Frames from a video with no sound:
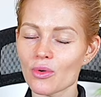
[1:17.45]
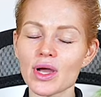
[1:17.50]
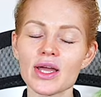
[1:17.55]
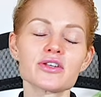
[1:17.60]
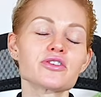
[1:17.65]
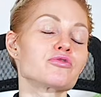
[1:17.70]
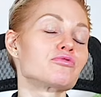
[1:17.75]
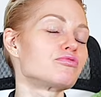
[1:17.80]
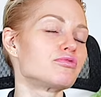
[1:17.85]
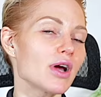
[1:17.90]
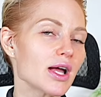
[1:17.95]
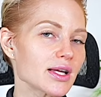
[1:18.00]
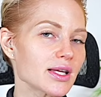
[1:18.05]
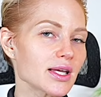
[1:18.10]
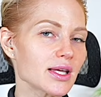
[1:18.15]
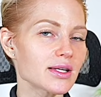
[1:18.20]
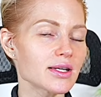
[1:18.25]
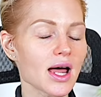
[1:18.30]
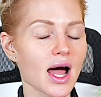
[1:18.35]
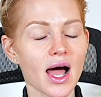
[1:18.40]
and to
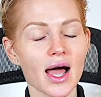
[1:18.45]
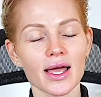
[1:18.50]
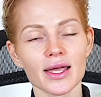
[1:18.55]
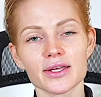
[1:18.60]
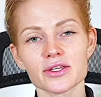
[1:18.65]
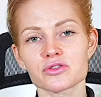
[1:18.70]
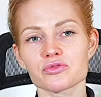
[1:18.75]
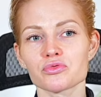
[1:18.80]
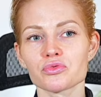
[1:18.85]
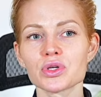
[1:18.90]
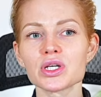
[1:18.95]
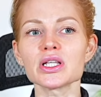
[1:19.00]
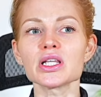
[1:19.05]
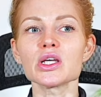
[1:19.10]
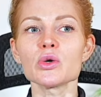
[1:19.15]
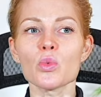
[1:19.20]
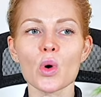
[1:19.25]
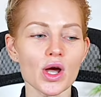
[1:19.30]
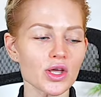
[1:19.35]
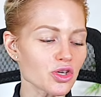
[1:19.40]
recognize really
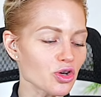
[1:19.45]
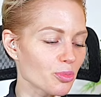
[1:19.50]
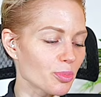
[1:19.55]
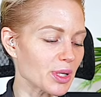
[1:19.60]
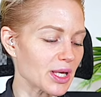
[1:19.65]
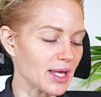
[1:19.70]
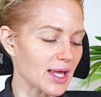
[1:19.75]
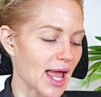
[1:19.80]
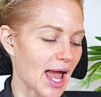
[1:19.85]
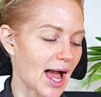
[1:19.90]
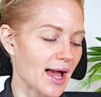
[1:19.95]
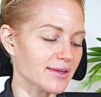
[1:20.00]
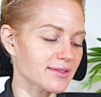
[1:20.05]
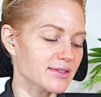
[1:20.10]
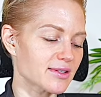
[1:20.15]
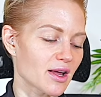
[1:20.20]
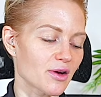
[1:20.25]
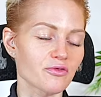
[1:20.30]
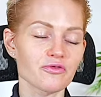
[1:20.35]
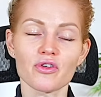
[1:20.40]
what you're being
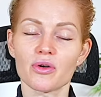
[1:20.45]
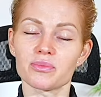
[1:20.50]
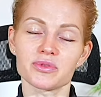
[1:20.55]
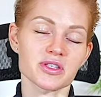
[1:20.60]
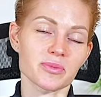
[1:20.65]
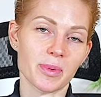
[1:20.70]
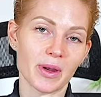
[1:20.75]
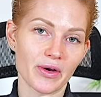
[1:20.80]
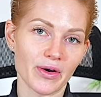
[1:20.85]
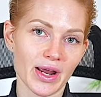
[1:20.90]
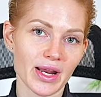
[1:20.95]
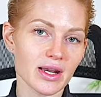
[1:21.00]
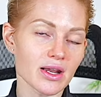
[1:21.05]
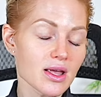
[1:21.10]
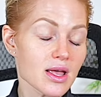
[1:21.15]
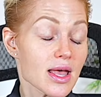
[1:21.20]
asked of from spirit.